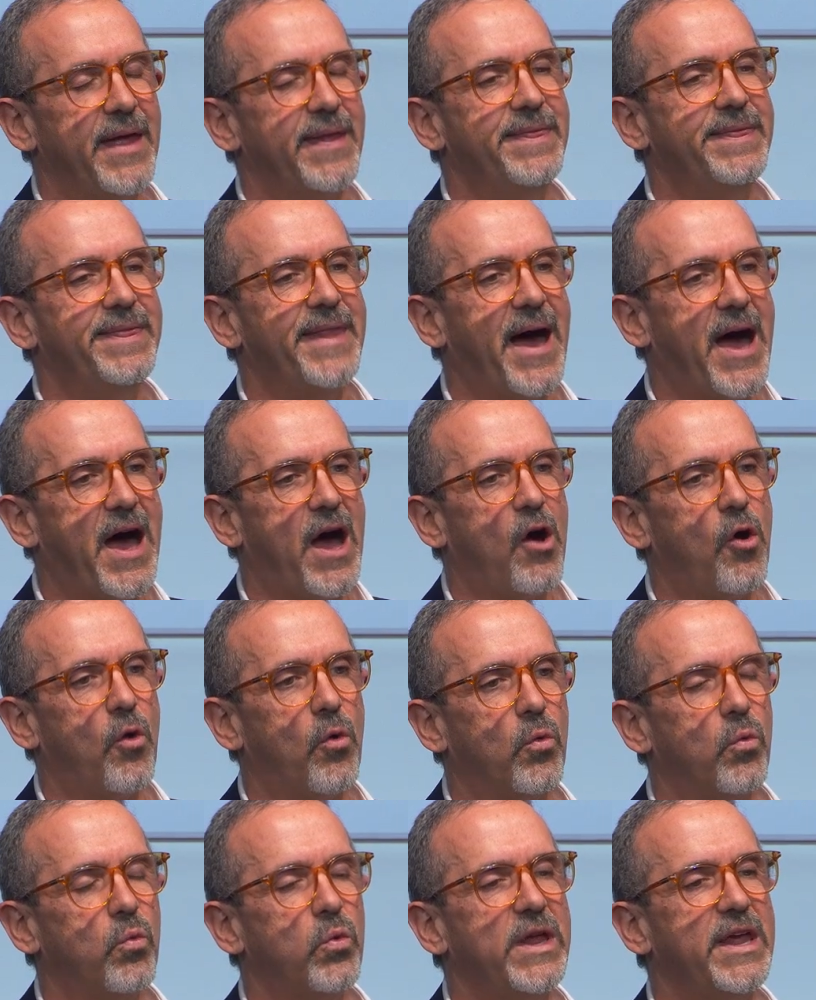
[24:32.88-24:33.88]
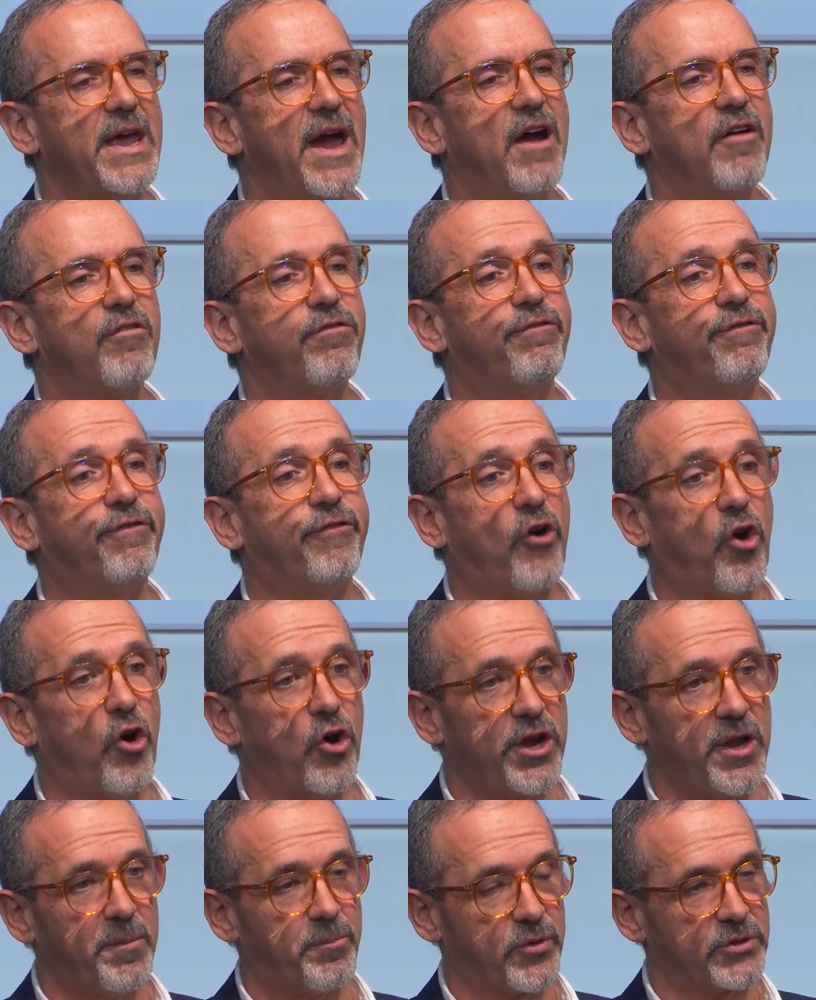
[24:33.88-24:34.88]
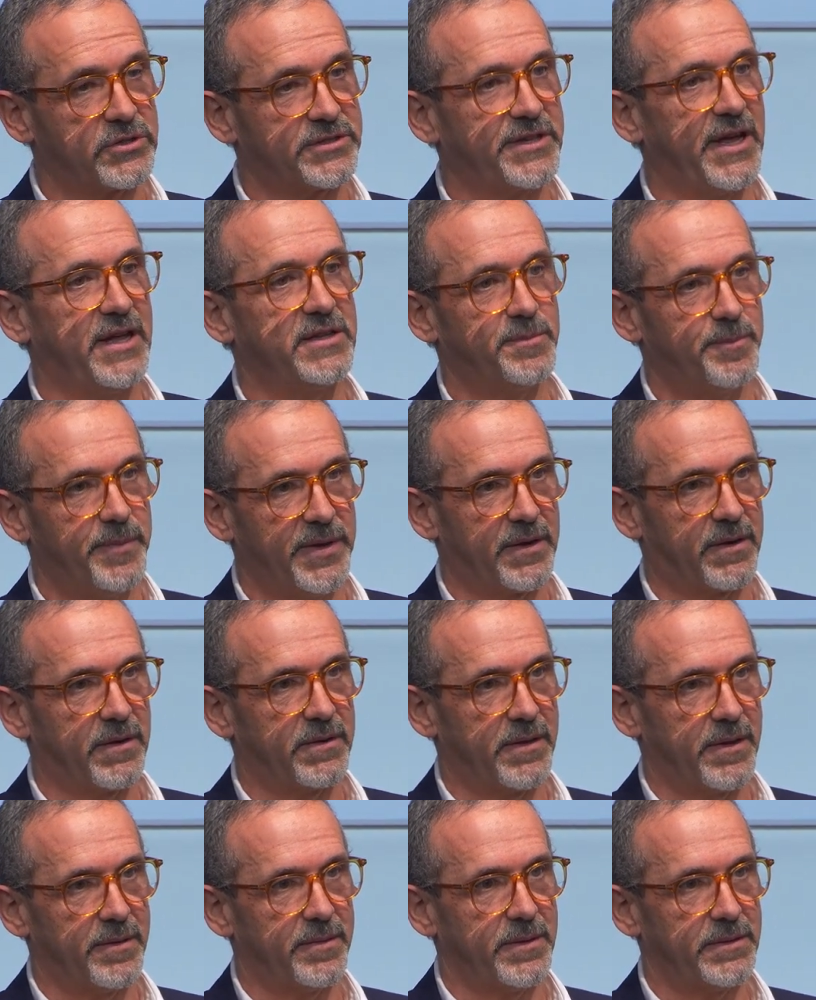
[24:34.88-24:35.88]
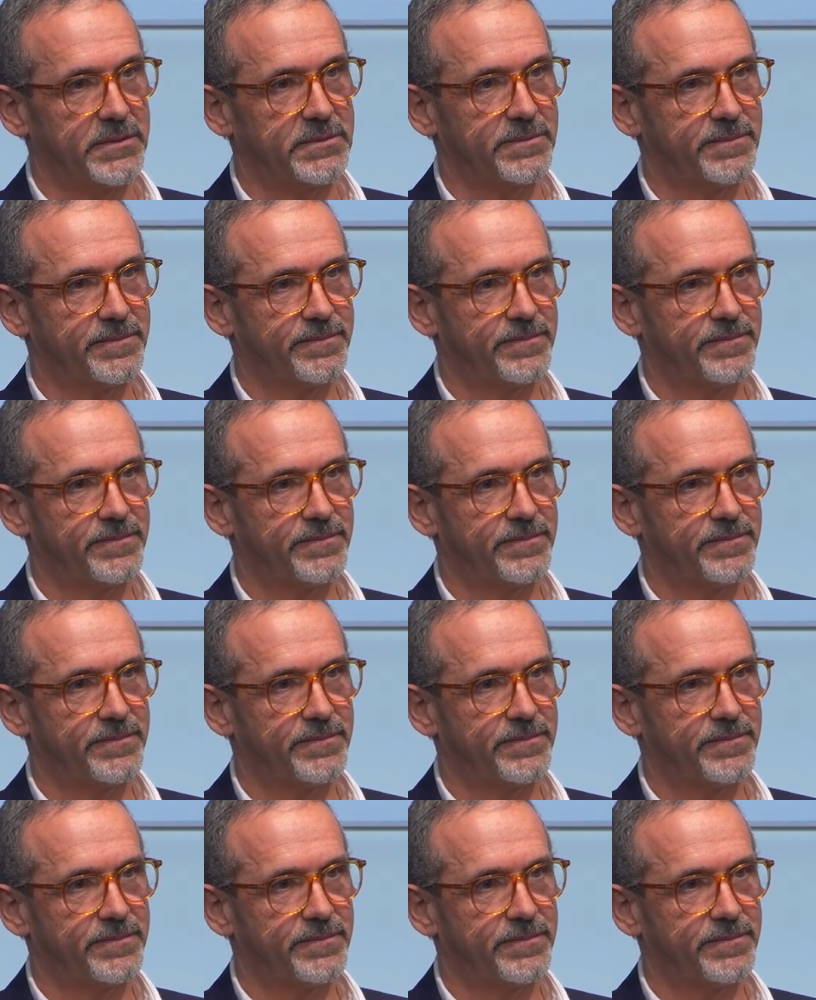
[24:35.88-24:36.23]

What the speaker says: Now we are 40% bigger than them.